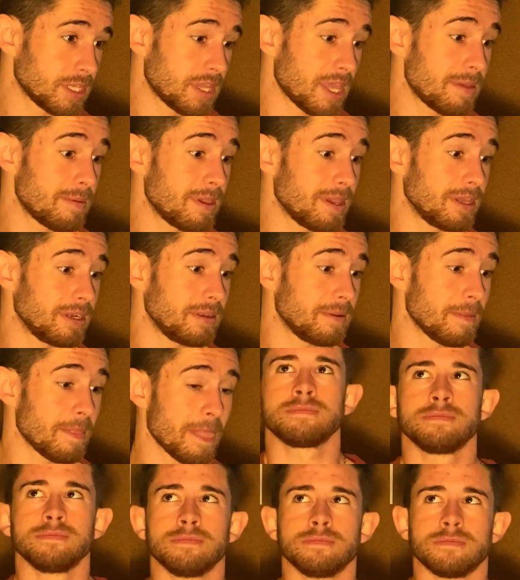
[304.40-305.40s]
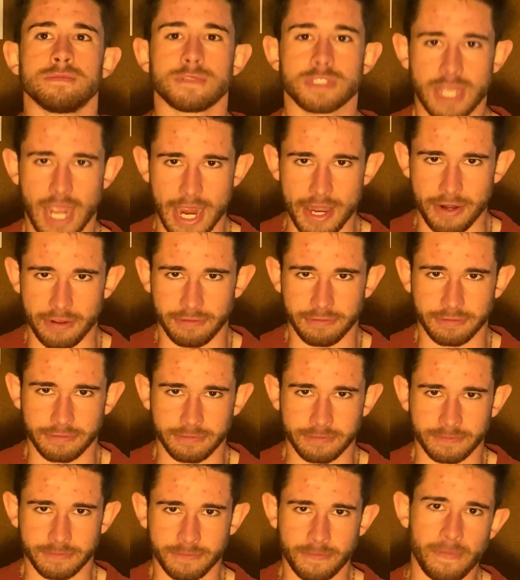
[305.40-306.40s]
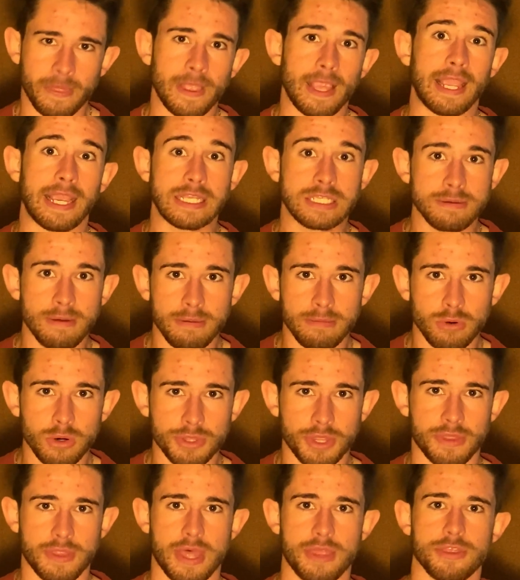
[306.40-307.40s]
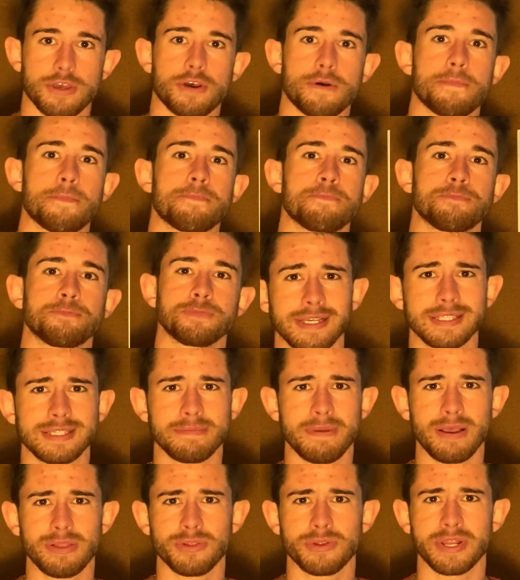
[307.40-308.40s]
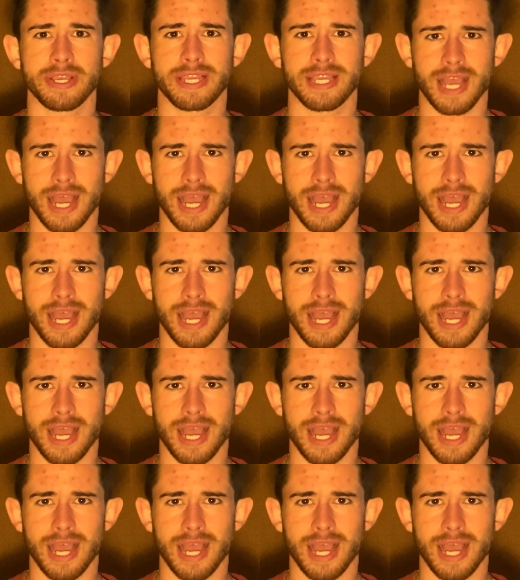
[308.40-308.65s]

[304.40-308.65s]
that they made. Kind of. It's about more than that, though. It's about learning